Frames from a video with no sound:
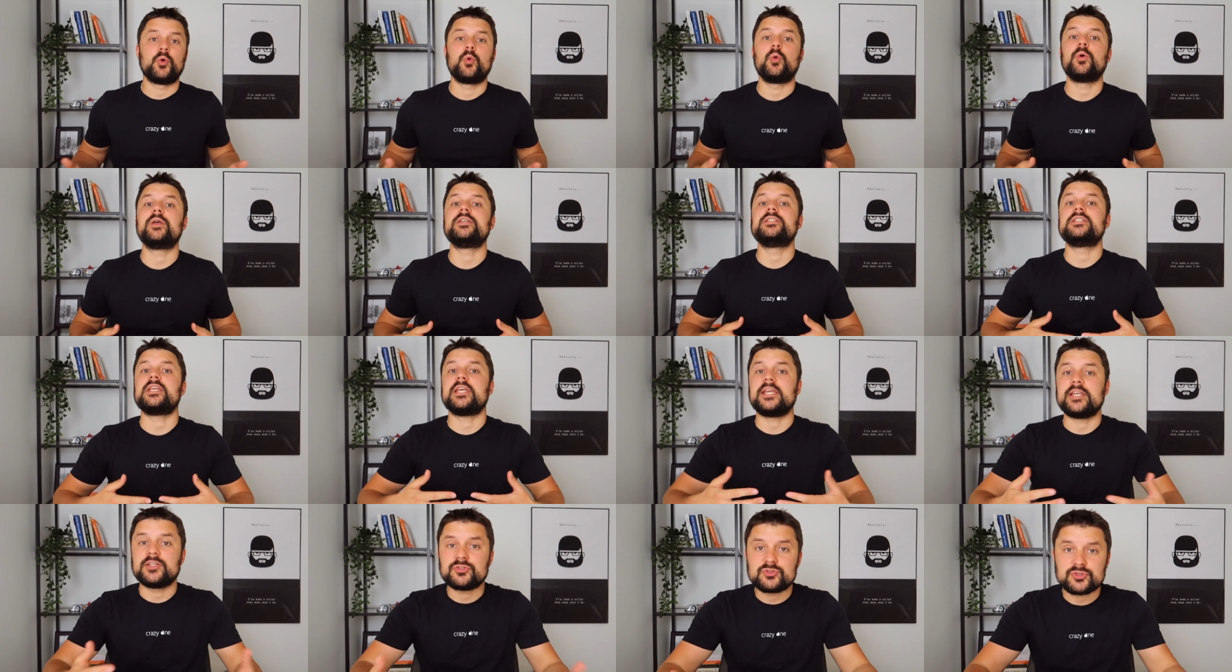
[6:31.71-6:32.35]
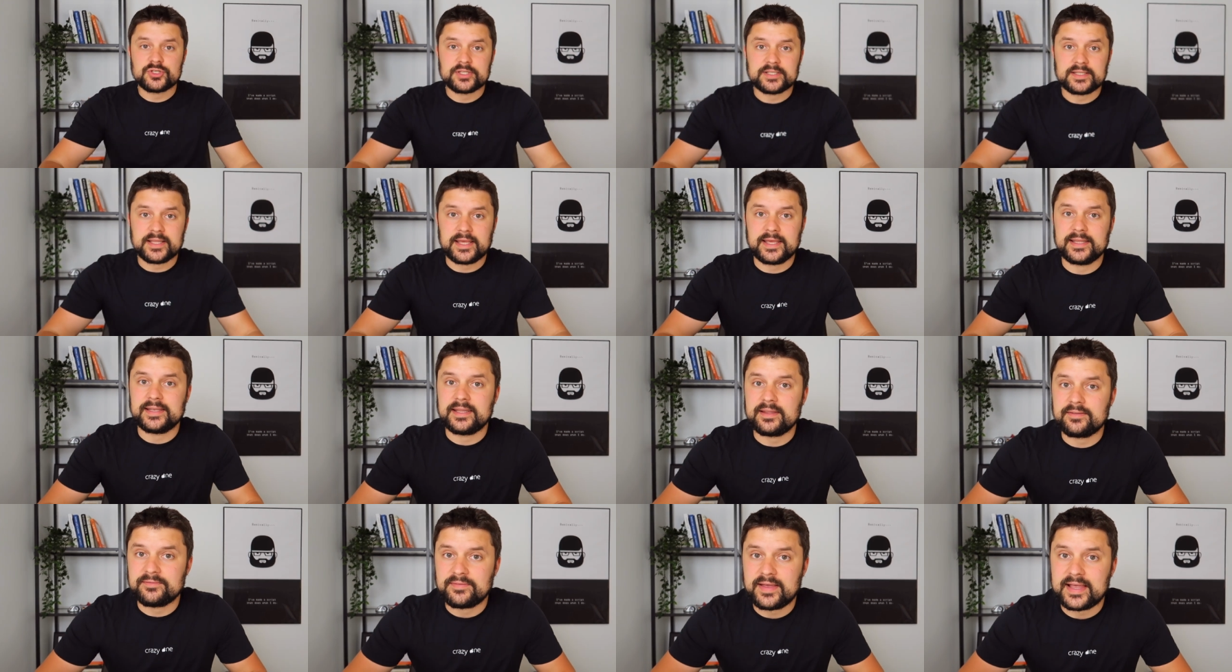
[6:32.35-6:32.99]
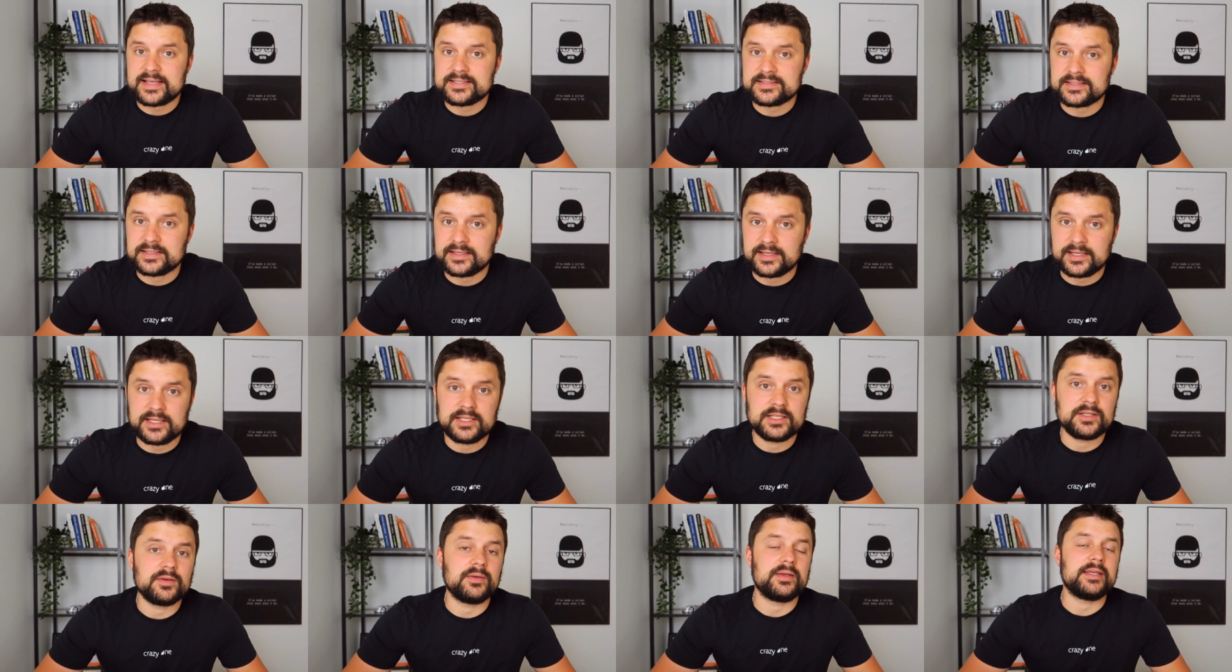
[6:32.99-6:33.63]
who is interested in investing
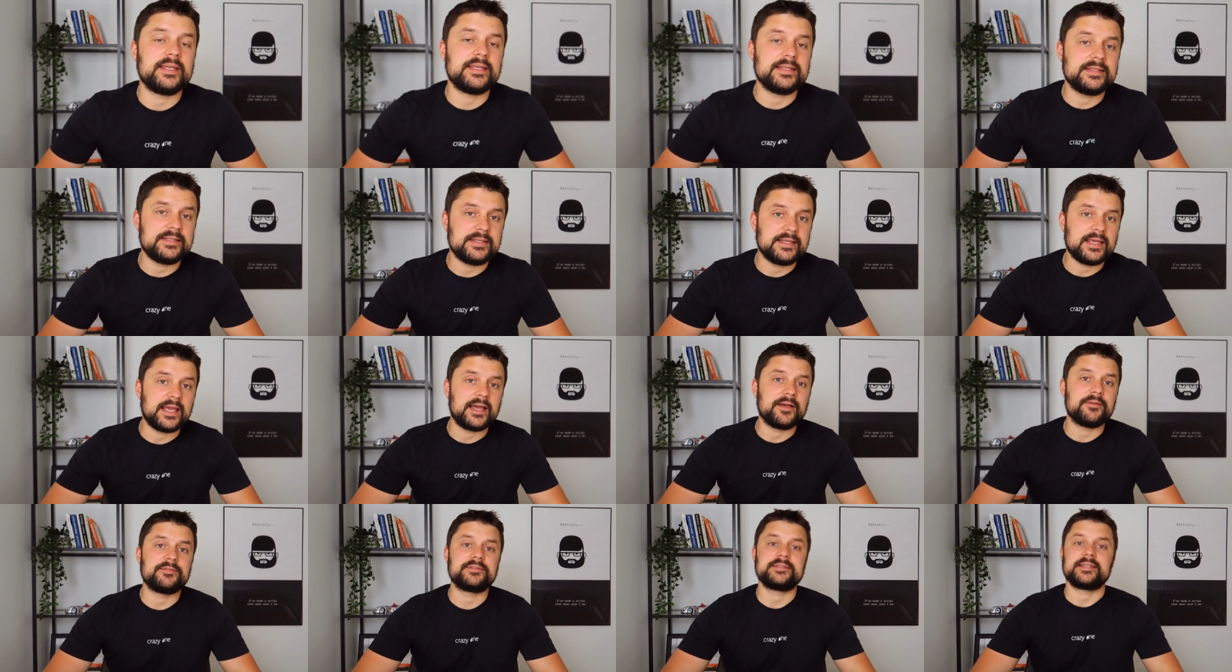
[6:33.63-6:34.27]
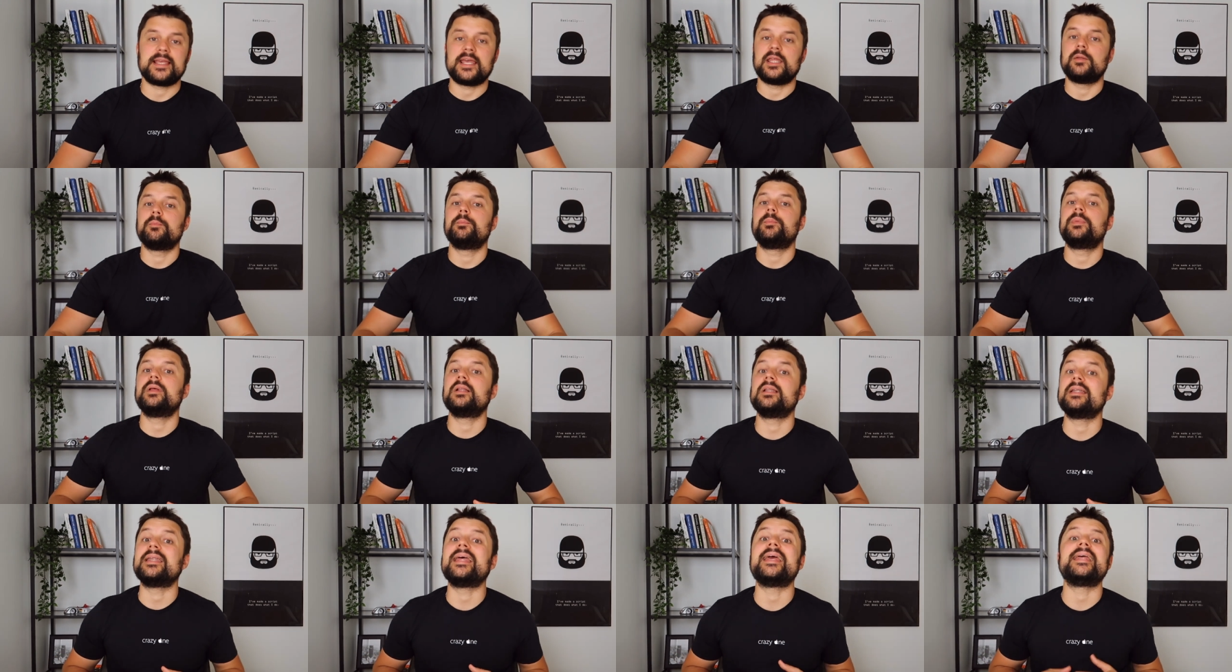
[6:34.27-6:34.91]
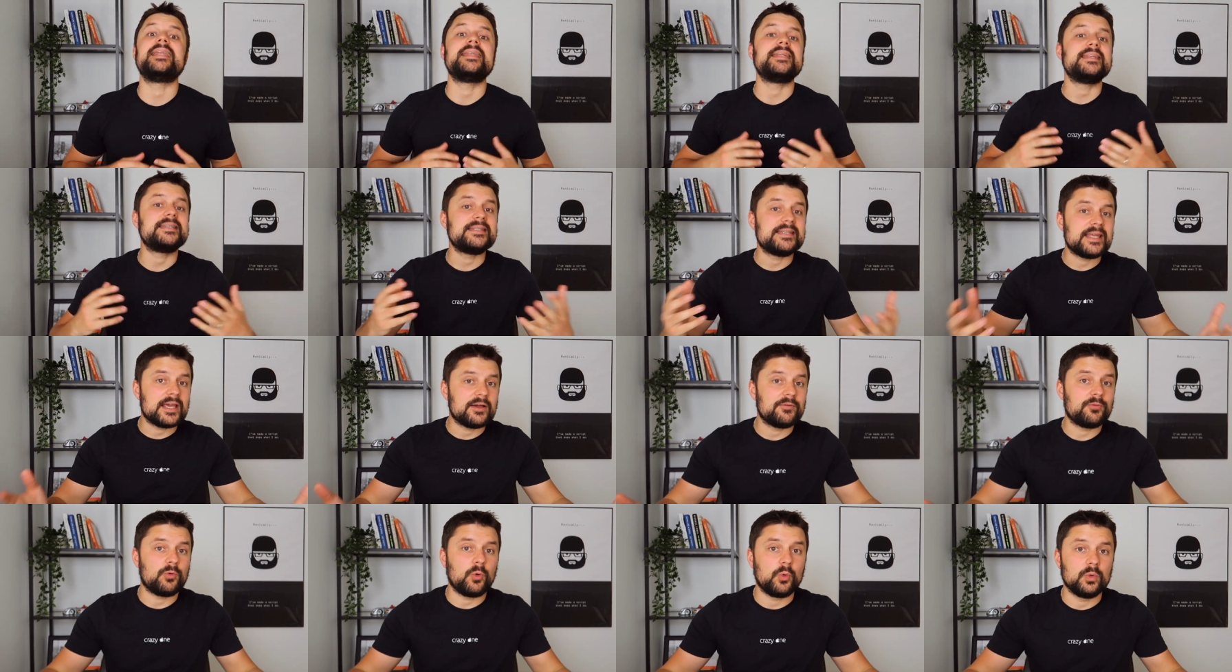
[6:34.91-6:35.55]
into E T Fs and building an E
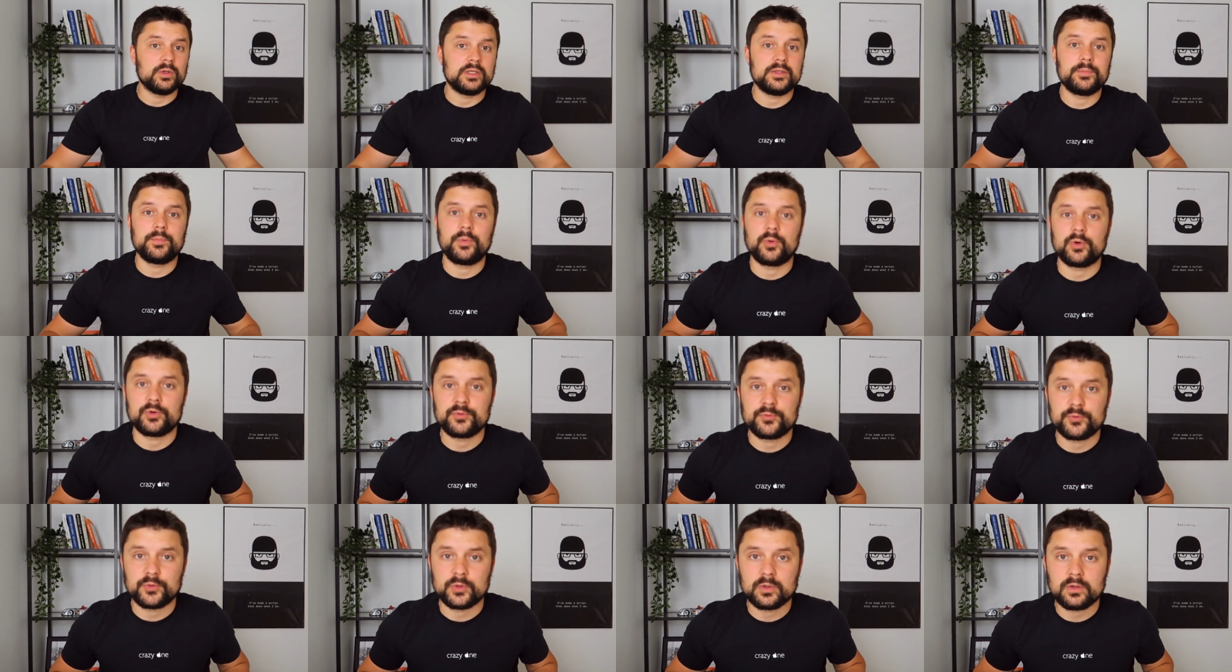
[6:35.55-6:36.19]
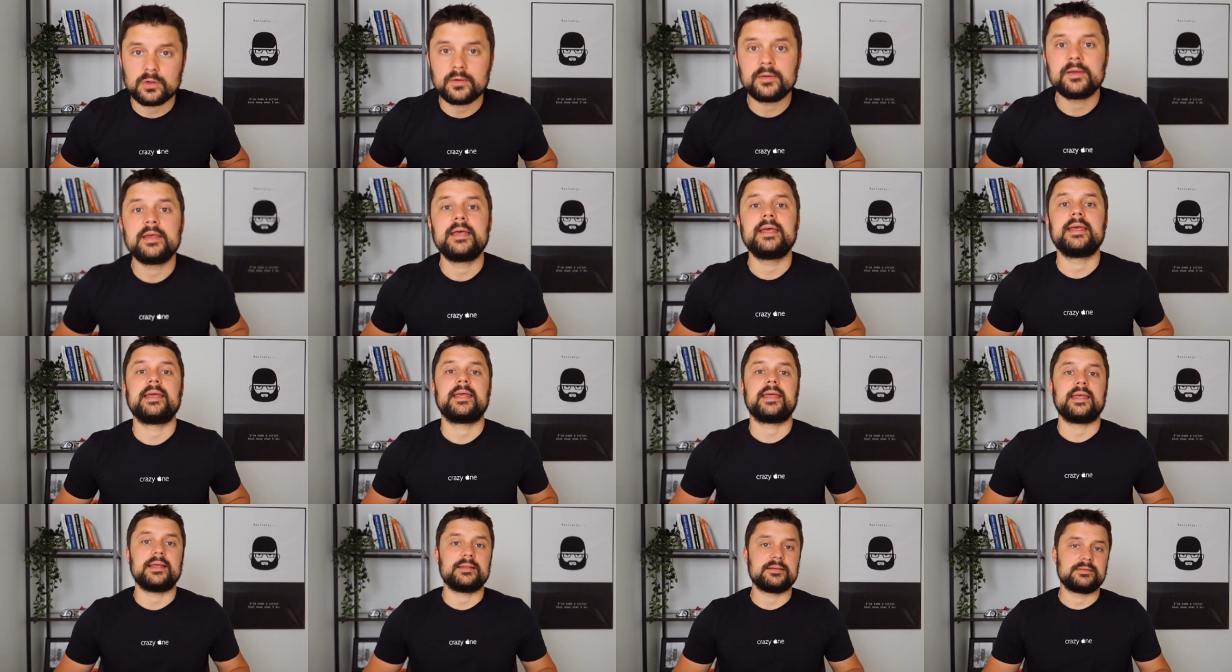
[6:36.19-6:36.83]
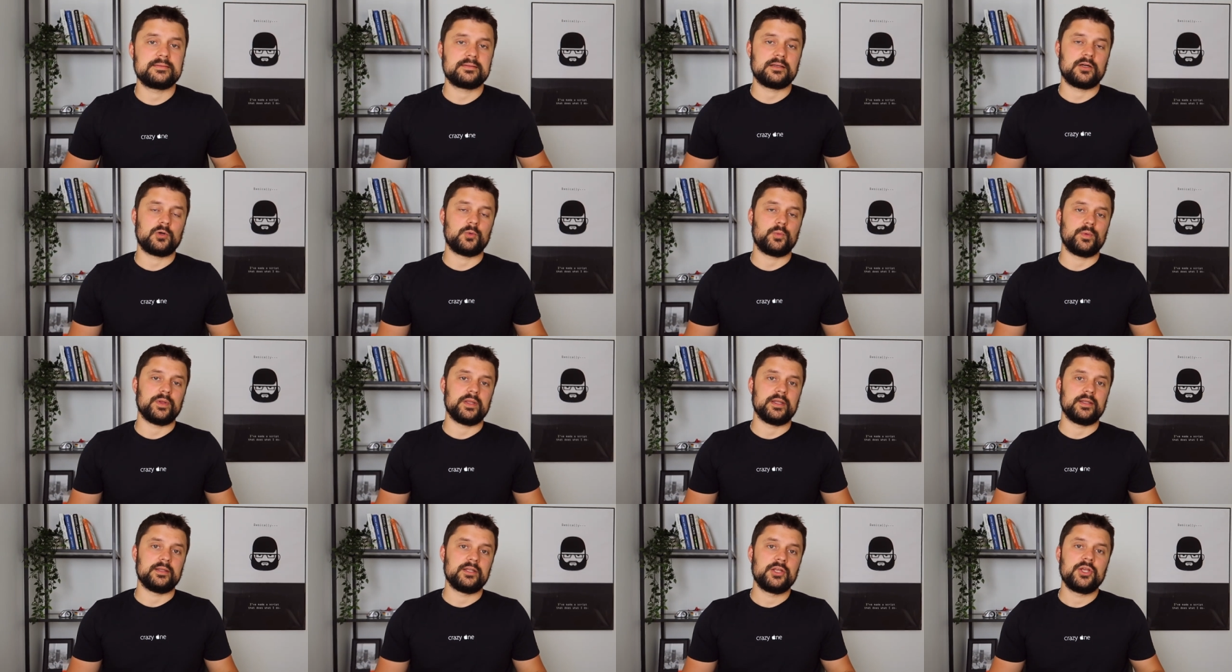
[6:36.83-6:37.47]
T F-only portfolio can start
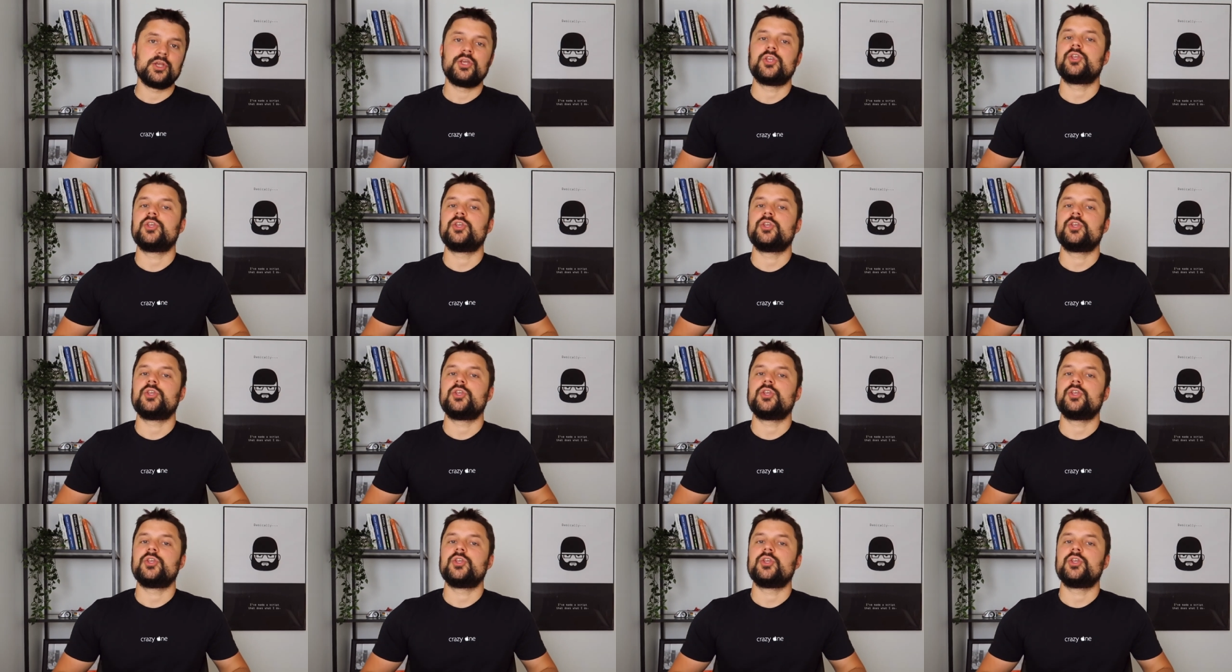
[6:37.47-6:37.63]
with it.